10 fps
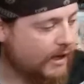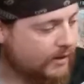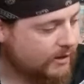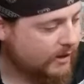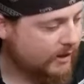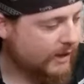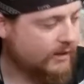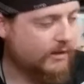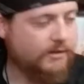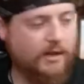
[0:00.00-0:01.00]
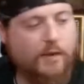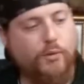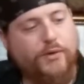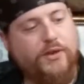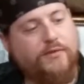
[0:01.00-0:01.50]
and it does come
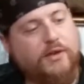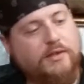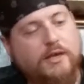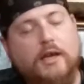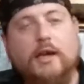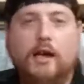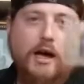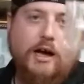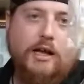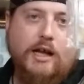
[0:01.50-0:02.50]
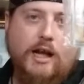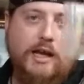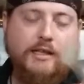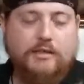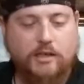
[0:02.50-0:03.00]
with different
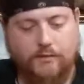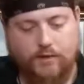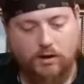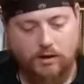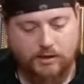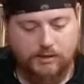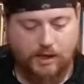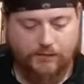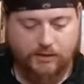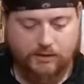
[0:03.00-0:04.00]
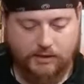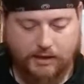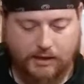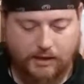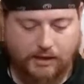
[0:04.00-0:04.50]
kinds of cards,
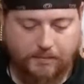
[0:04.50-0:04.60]
obviously.